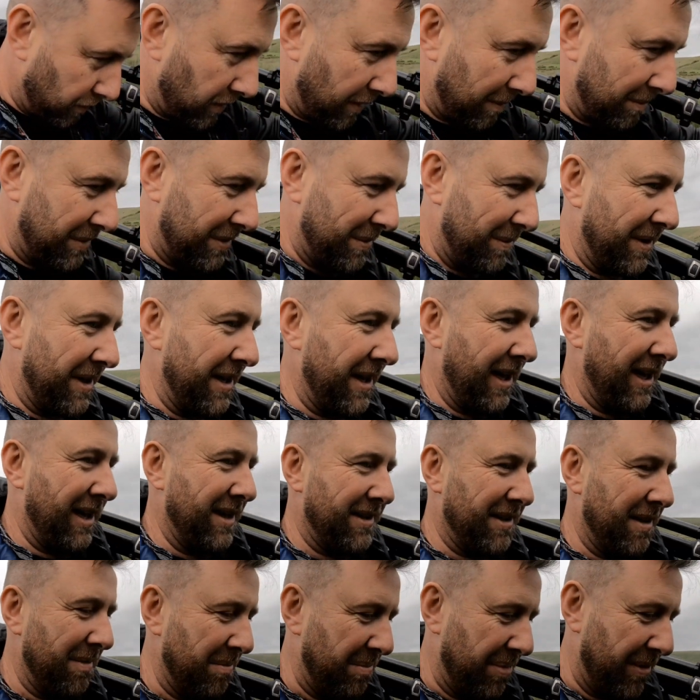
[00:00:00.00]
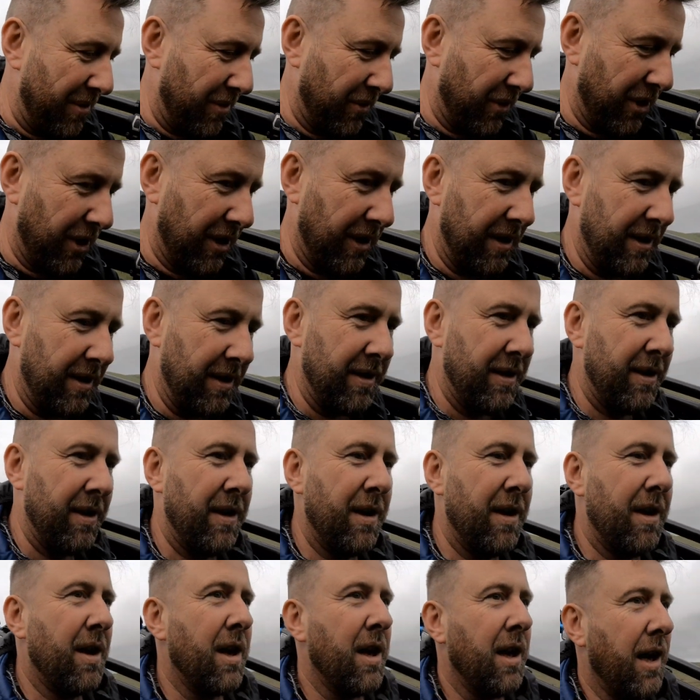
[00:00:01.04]
up to my knees in bog.
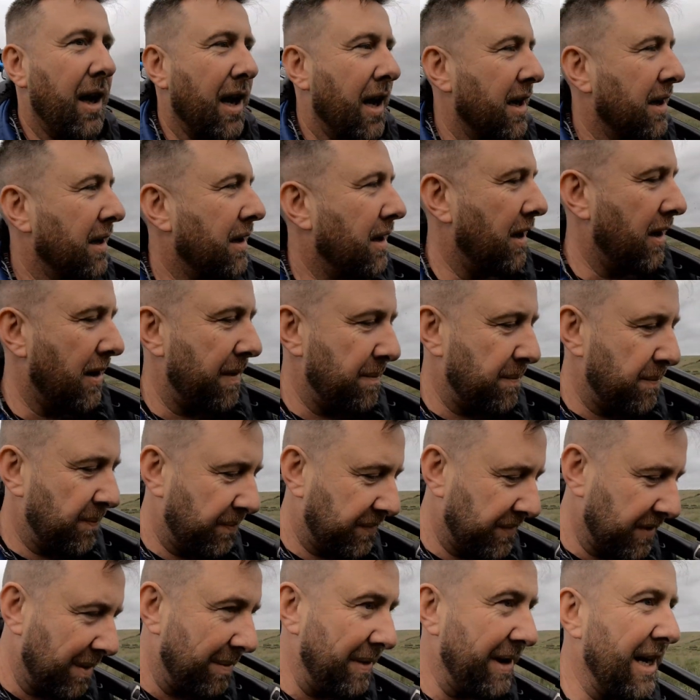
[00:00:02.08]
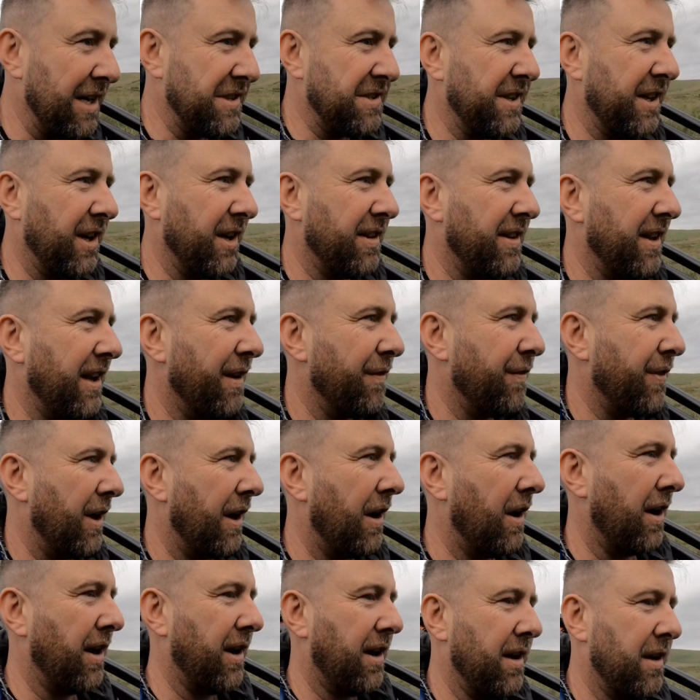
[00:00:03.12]
Yeah, I mean, that's a good thing if the
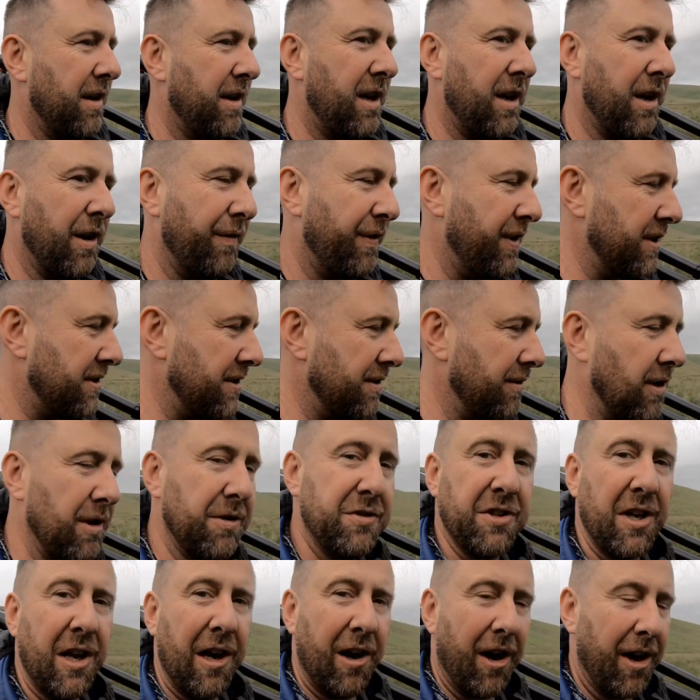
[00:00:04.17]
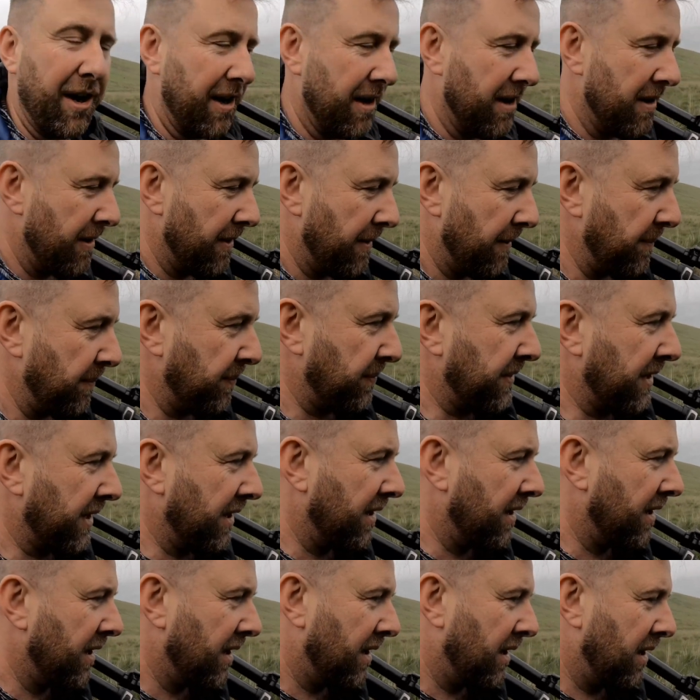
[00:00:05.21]
light, you know, if you do lose the light,
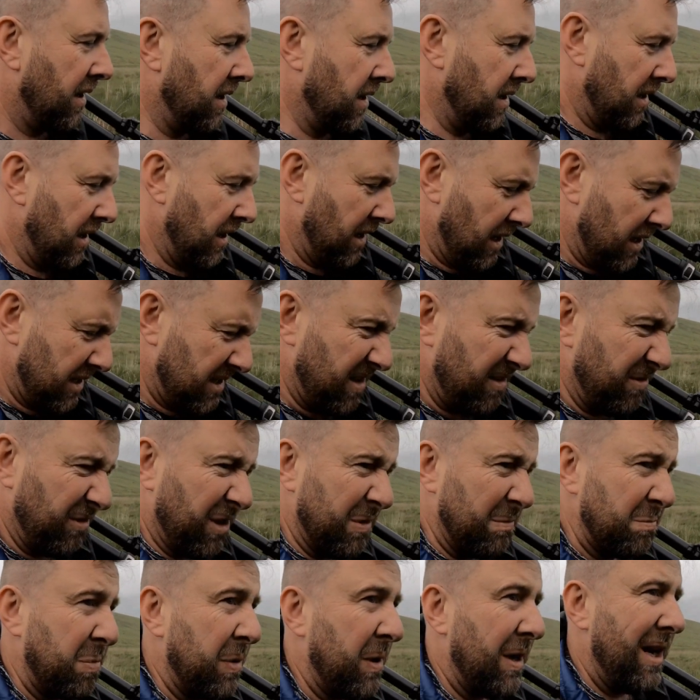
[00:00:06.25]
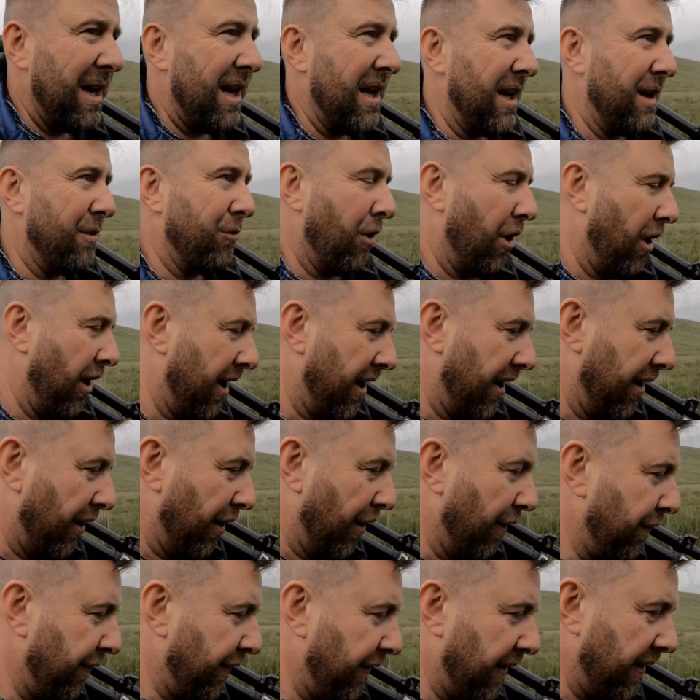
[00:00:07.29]
don't completely write it
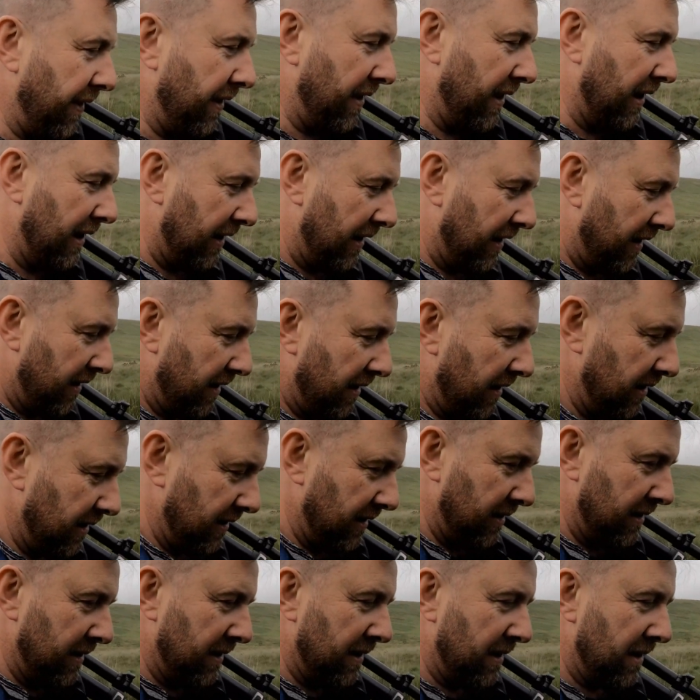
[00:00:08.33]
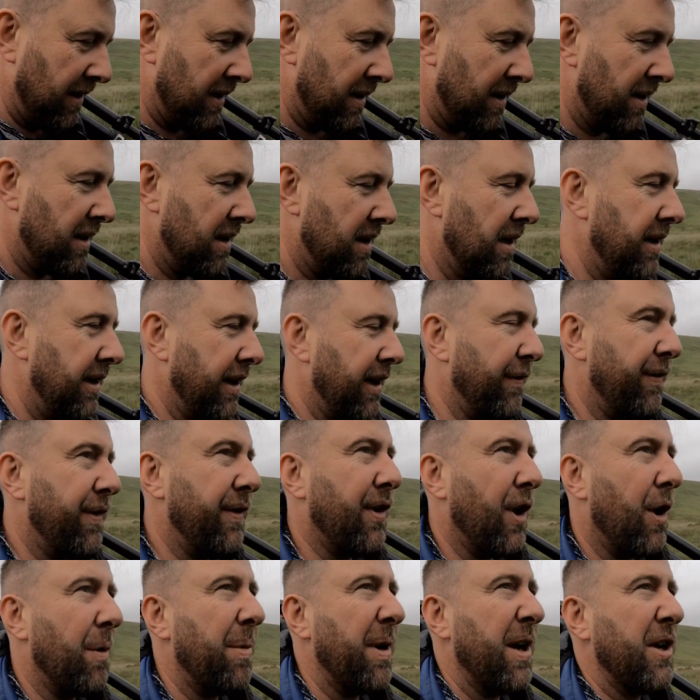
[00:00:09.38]
off. You know, if
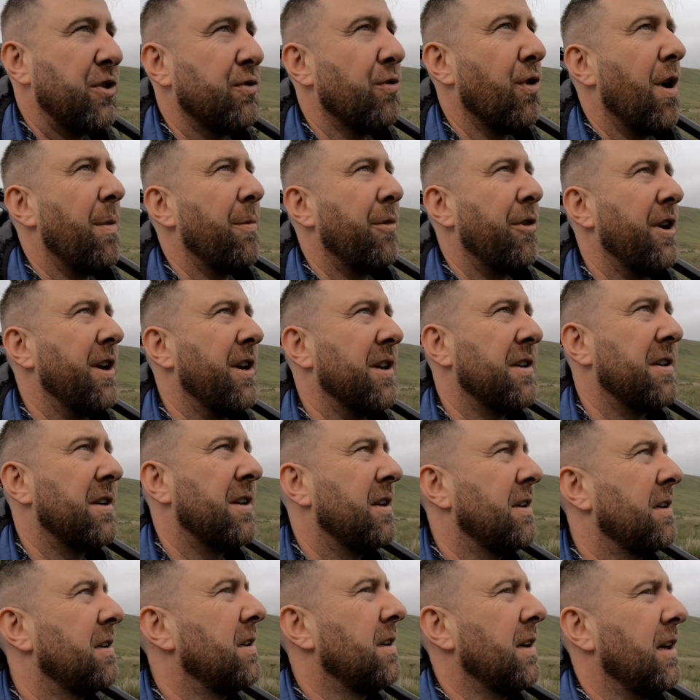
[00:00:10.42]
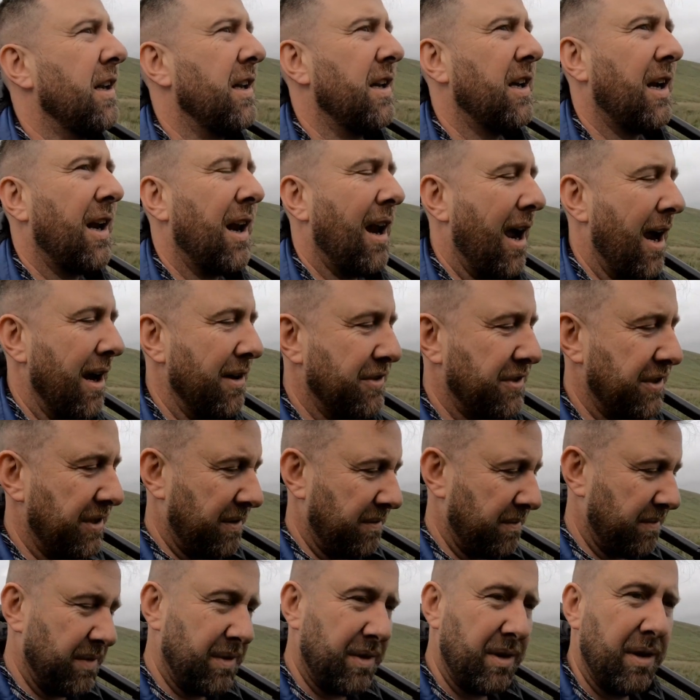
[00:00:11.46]
you've got a bit of drama in the clouds, you
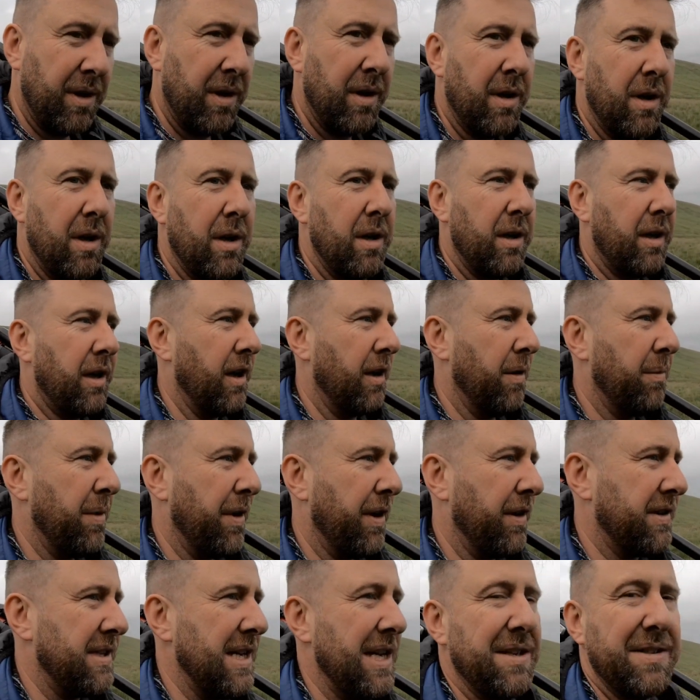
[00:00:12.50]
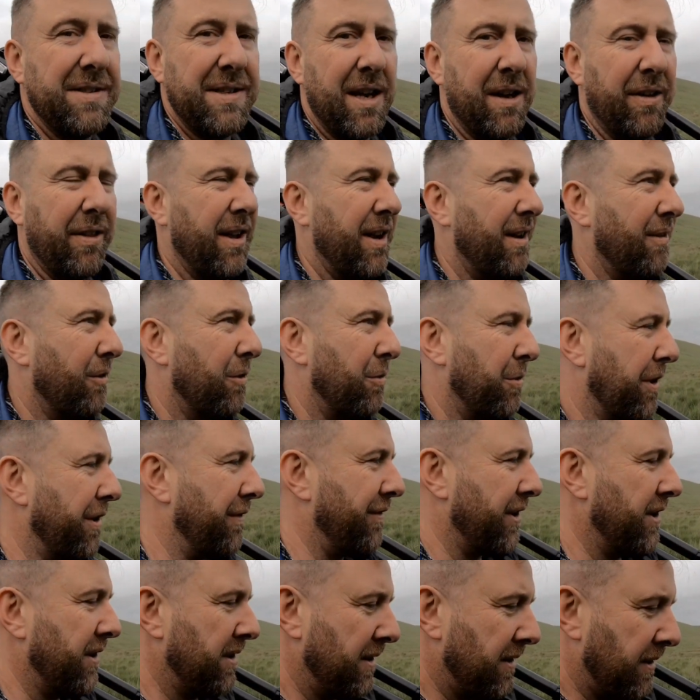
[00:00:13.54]
know, a bit of detail there or
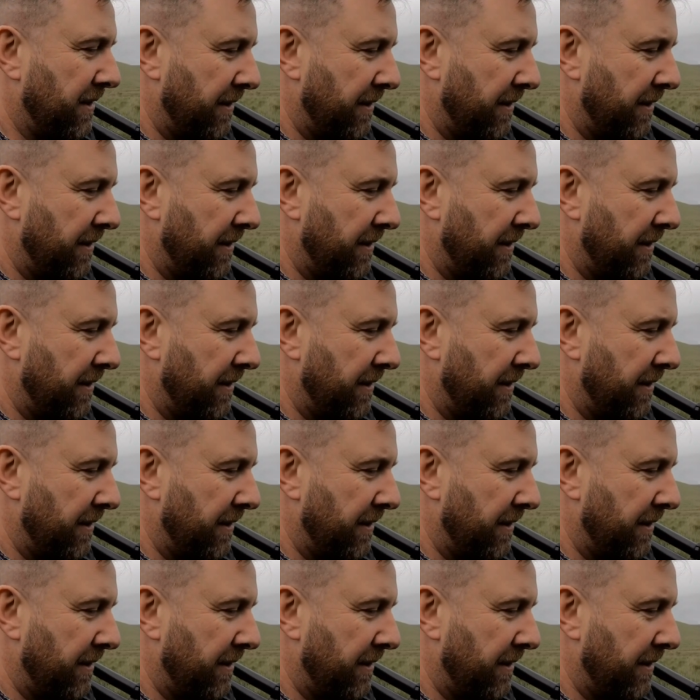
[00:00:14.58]
whatever,